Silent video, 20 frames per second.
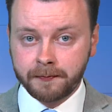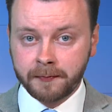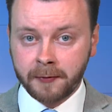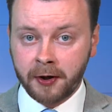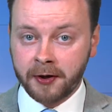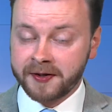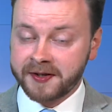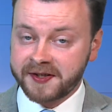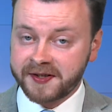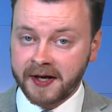
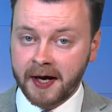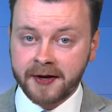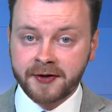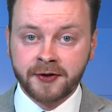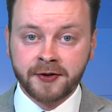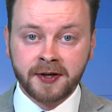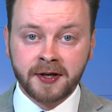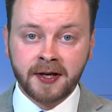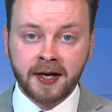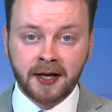On
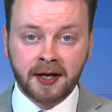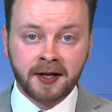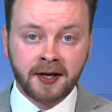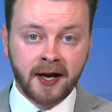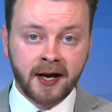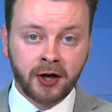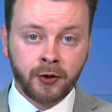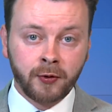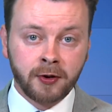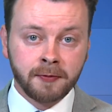Saturday,
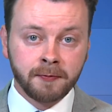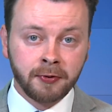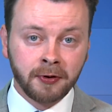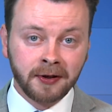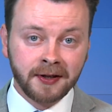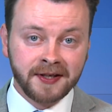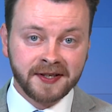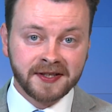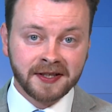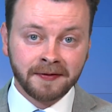Nicaraguan
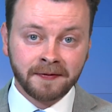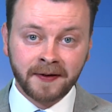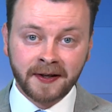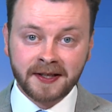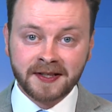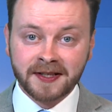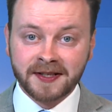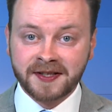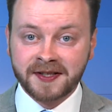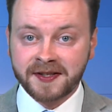police
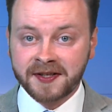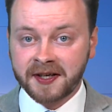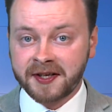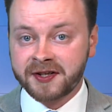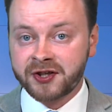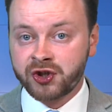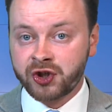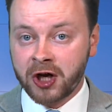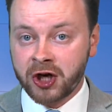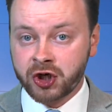evicted
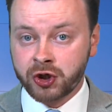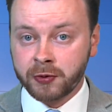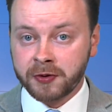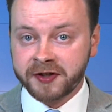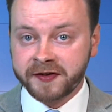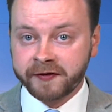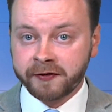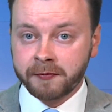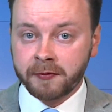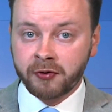six
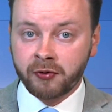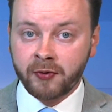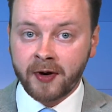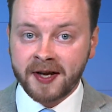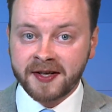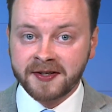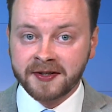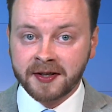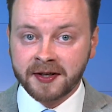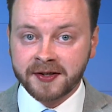Jesuits from their
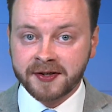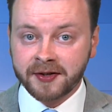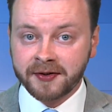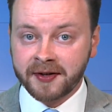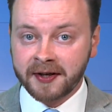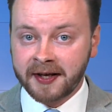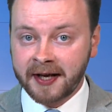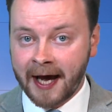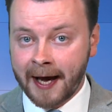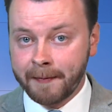
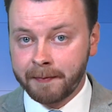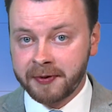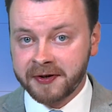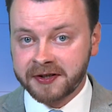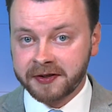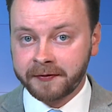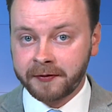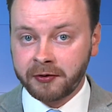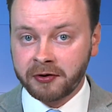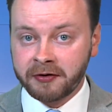residence on the
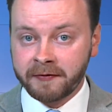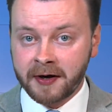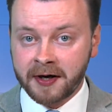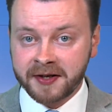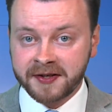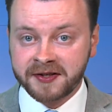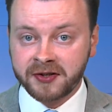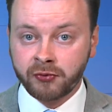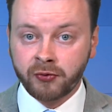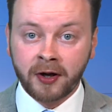campus of the
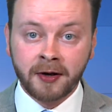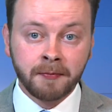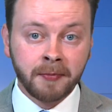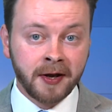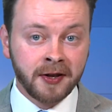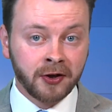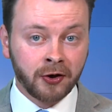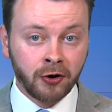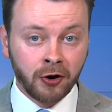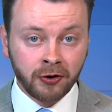university
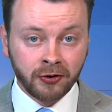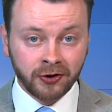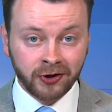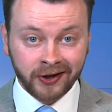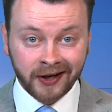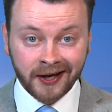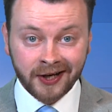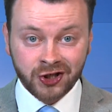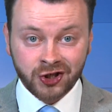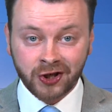run by the
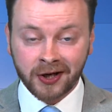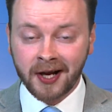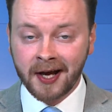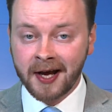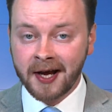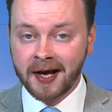congregation.